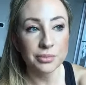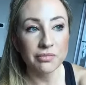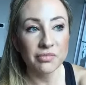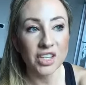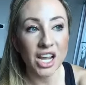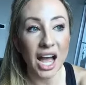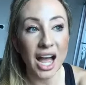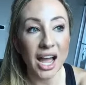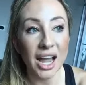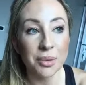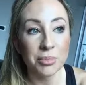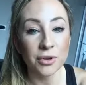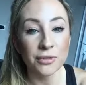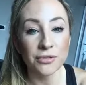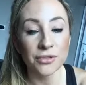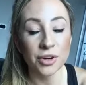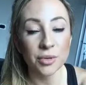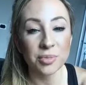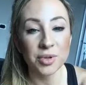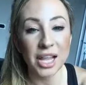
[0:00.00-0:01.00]
I
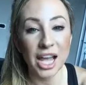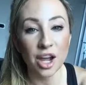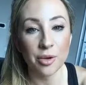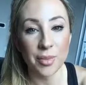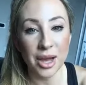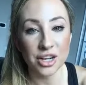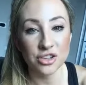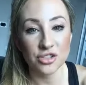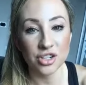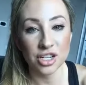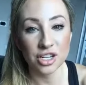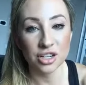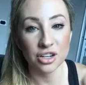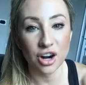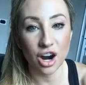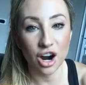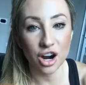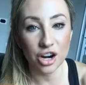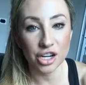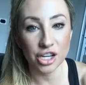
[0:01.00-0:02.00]
prefer plyometric
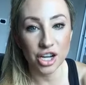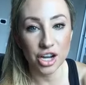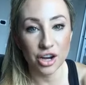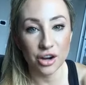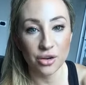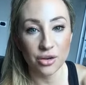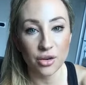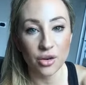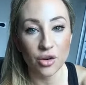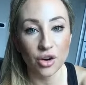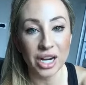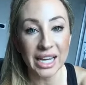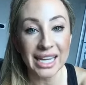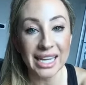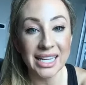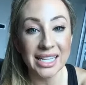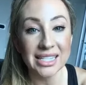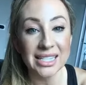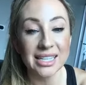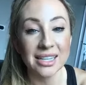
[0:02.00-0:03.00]
cardio or
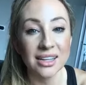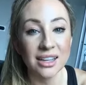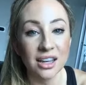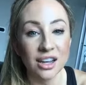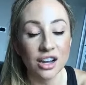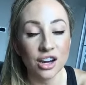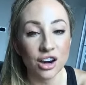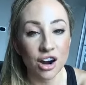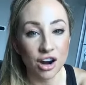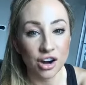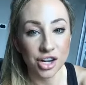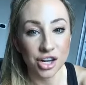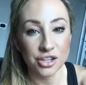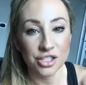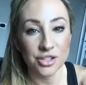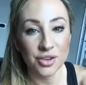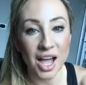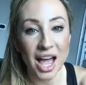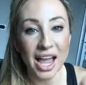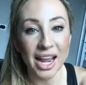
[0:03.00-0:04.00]
HIIT cardio, so
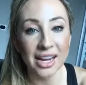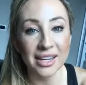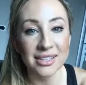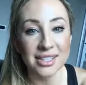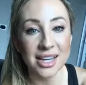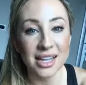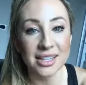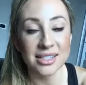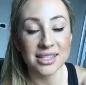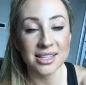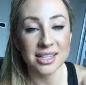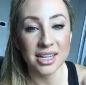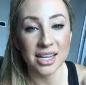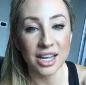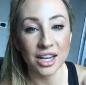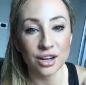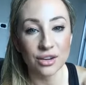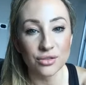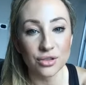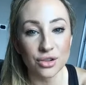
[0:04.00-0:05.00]
high intensity
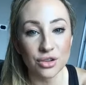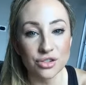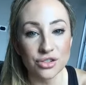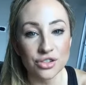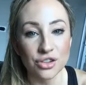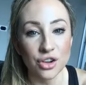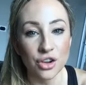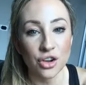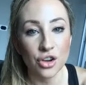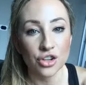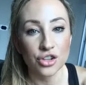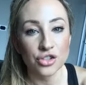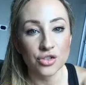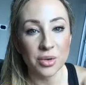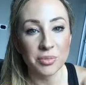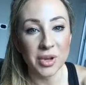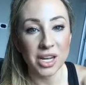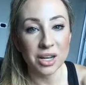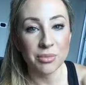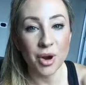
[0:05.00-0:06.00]
intervals. So I'm
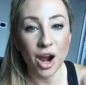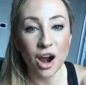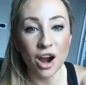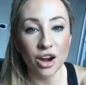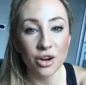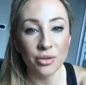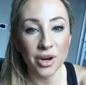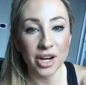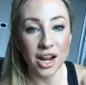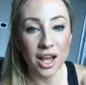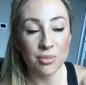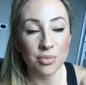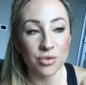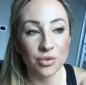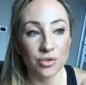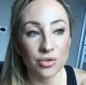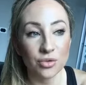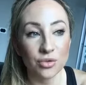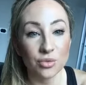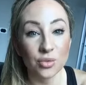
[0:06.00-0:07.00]
getting my heart rate up
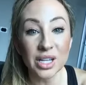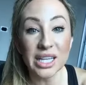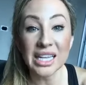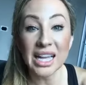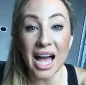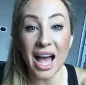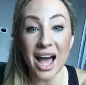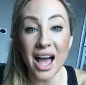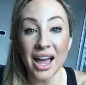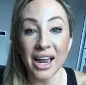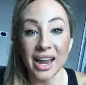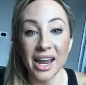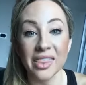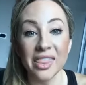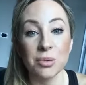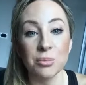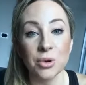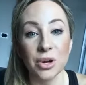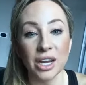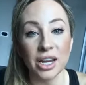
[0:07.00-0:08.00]
really high and then
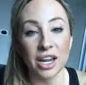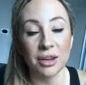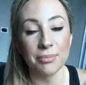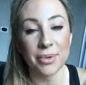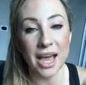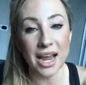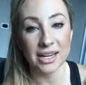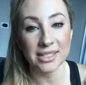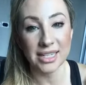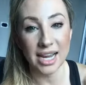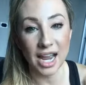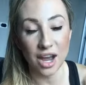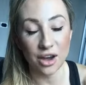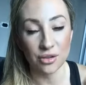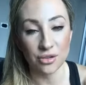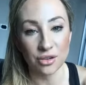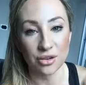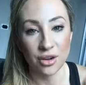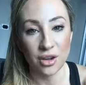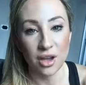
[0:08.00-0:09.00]
bringing it back down
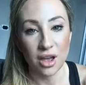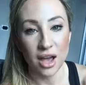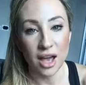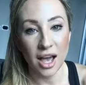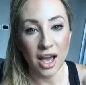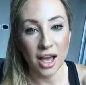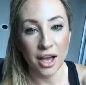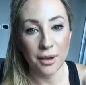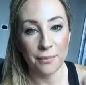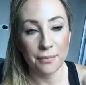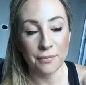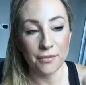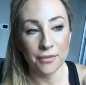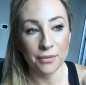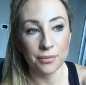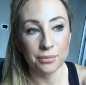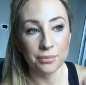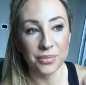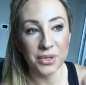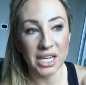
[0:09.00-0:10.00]
um,
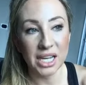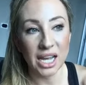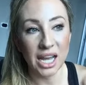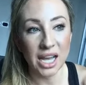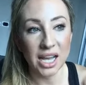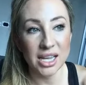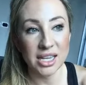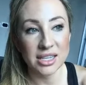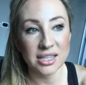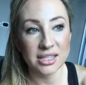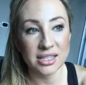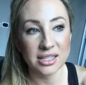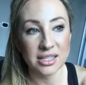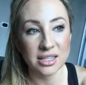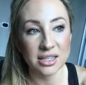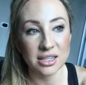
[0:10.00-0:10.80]
because